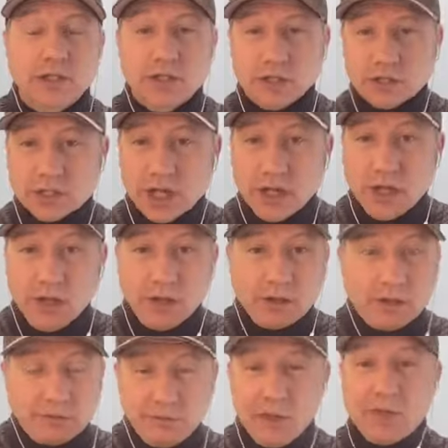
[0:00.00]
There's
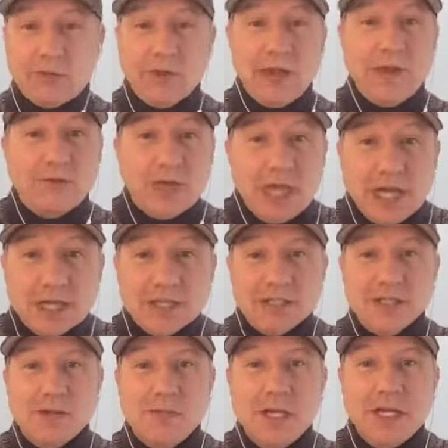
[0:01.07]
you know, do they have
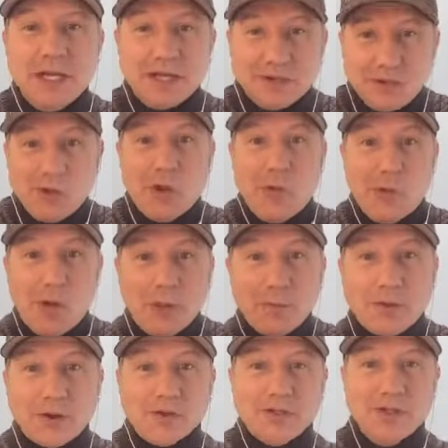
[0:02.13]
kids? I mean, do you know one
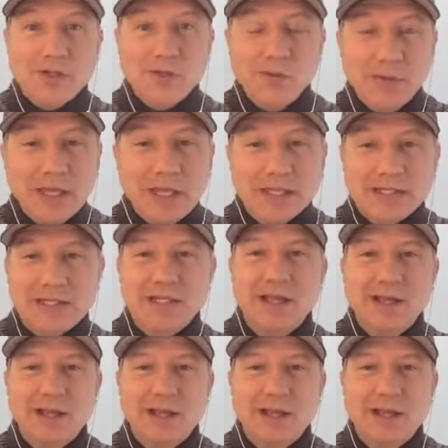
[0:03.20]
person who eats?